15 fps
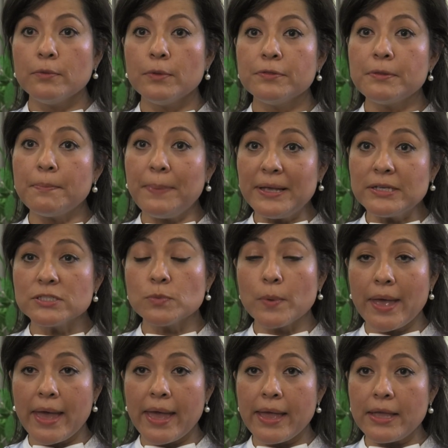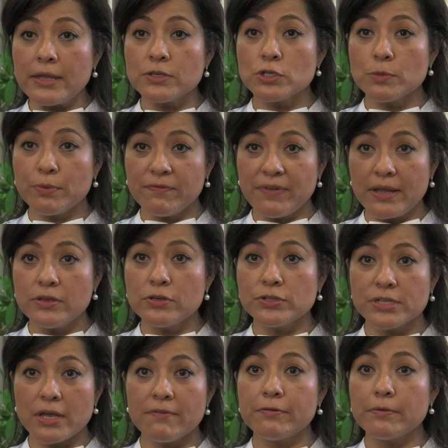Well, the best way to prevent
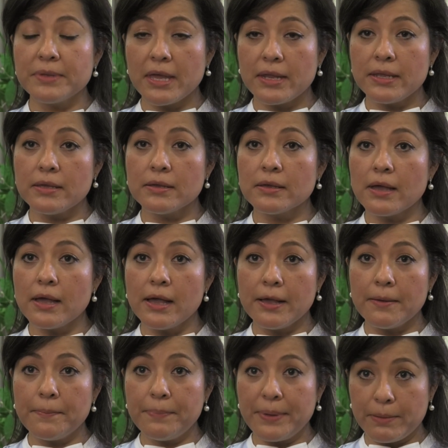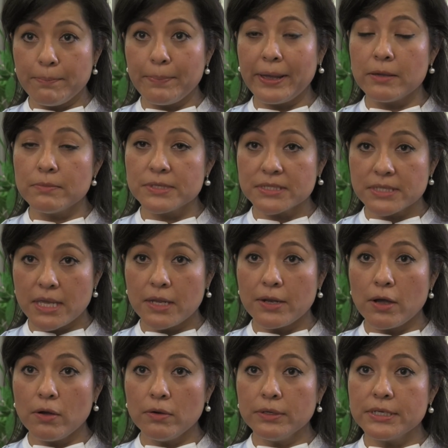yourself from getting uh, bit by a
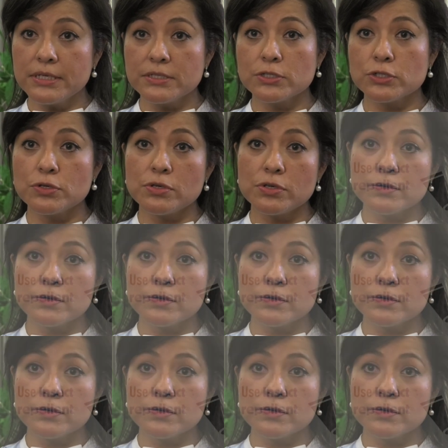mosquito is to